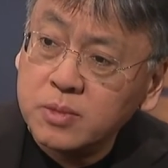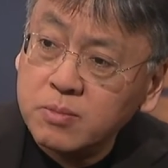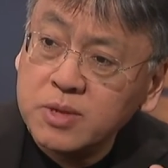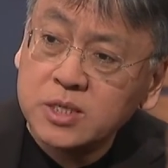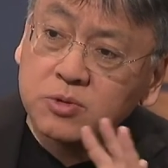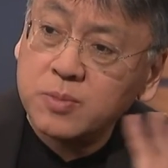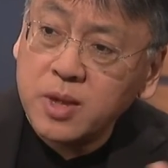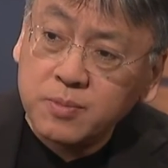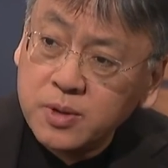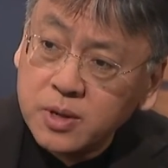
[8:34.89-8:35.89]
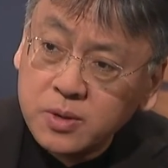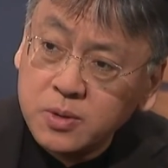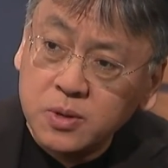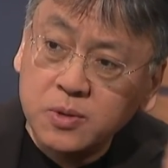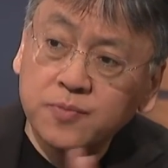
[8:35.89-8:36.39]
misremember
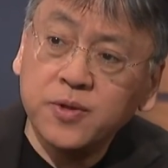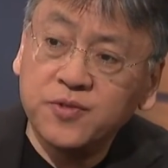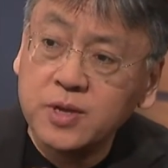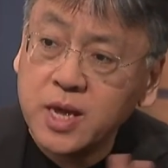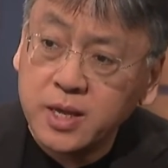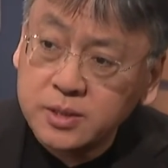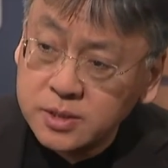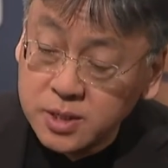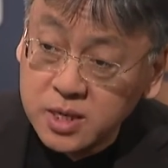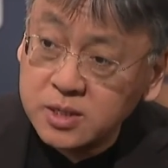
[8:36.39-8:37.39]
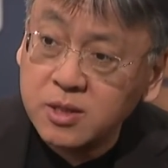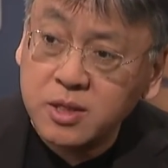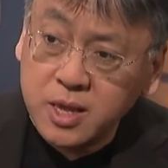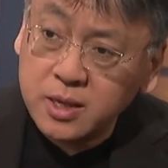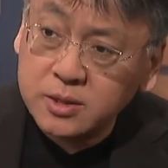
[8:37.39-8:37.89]
or forget certain
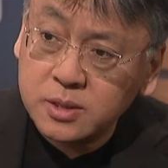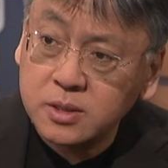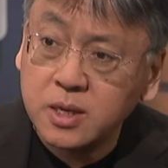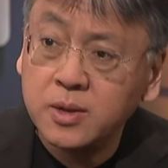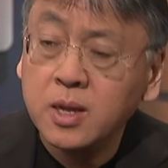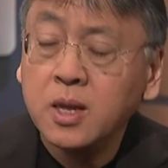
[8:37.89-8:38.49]
things. And, uh,